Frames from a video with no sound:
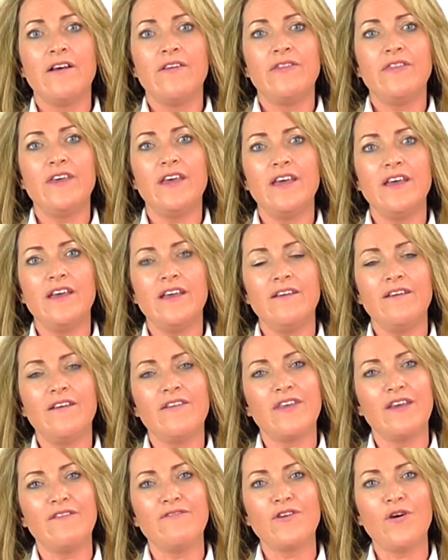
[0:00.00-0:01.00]

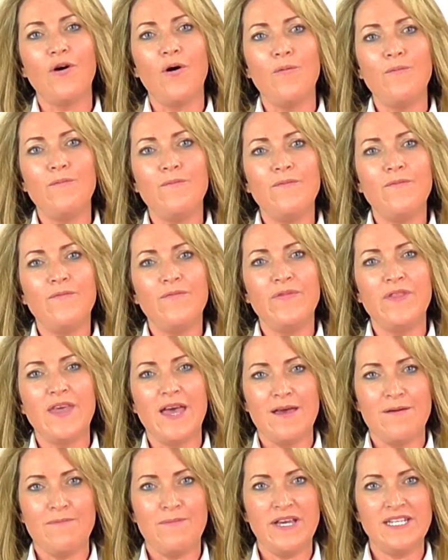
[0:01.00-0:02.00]
they've got
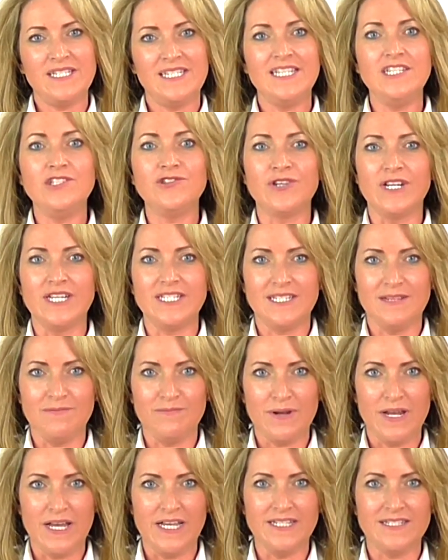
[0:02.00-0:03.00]
their best interests in
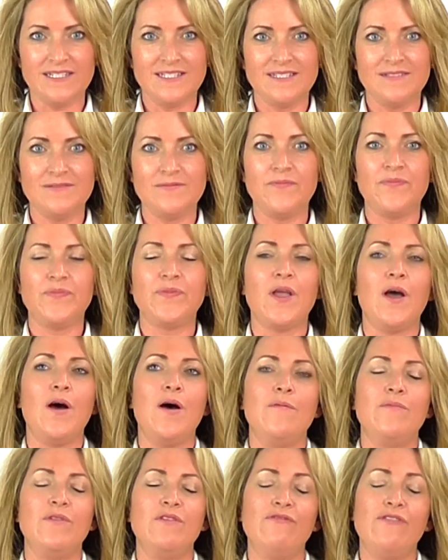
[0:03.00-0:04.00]
place.
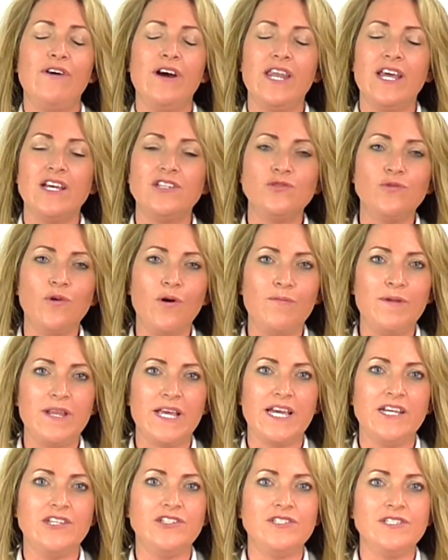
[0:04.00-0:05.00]
The financial
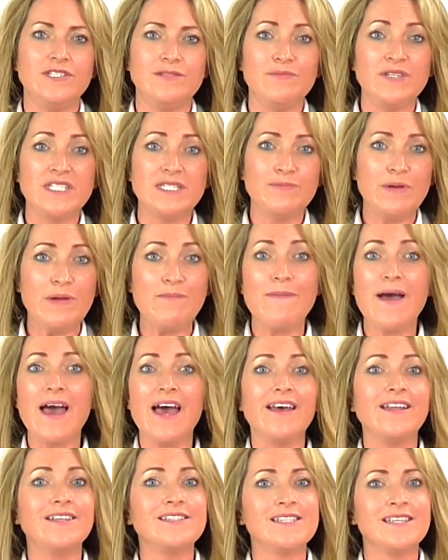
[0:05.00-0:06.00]
obligations must be
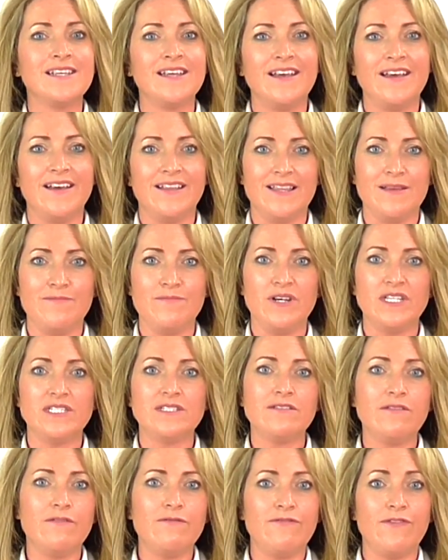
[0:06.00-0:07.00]
met, and they
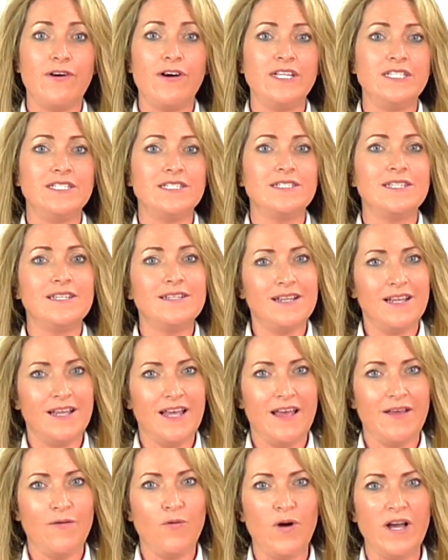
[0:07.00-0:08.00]
must find
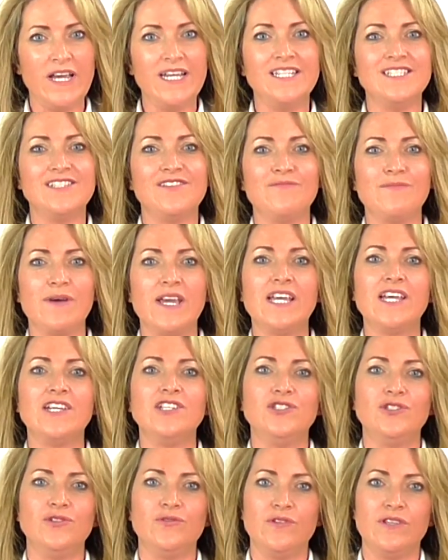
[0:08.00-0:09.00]
ways of making
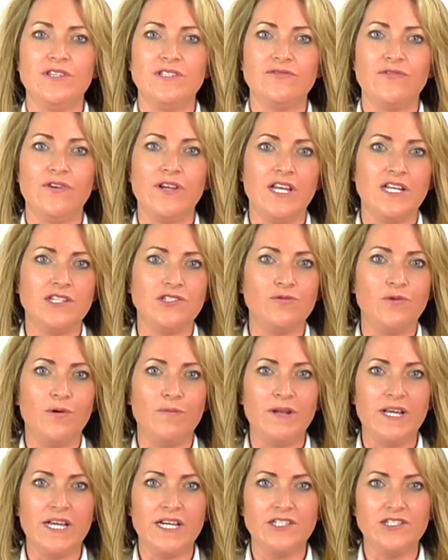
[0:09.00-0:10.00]
sure those financial
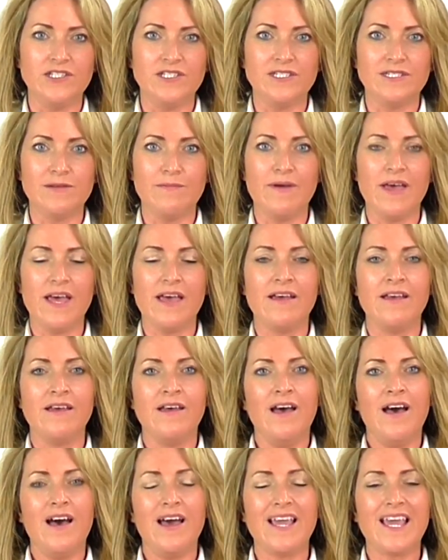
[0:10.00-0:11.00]
obligations are met.
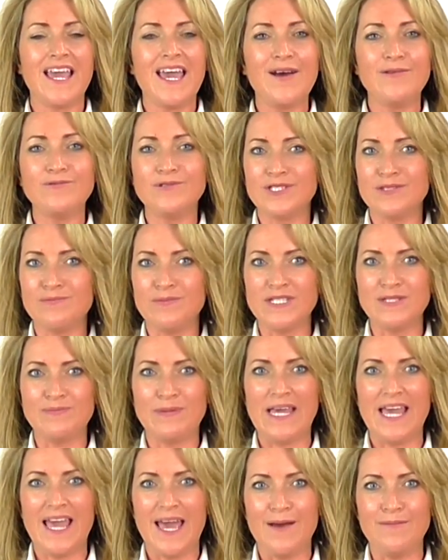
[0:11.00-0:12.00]
Accounts must
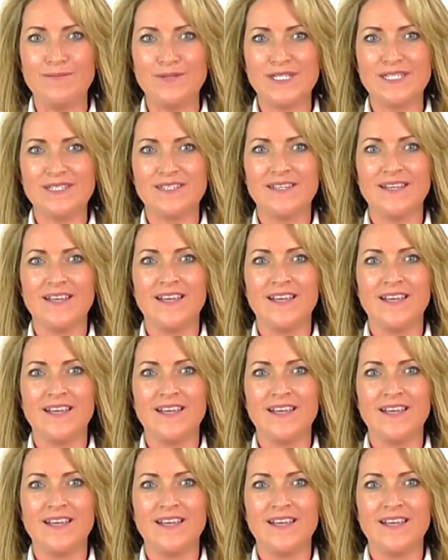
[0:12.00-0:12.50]
be kept.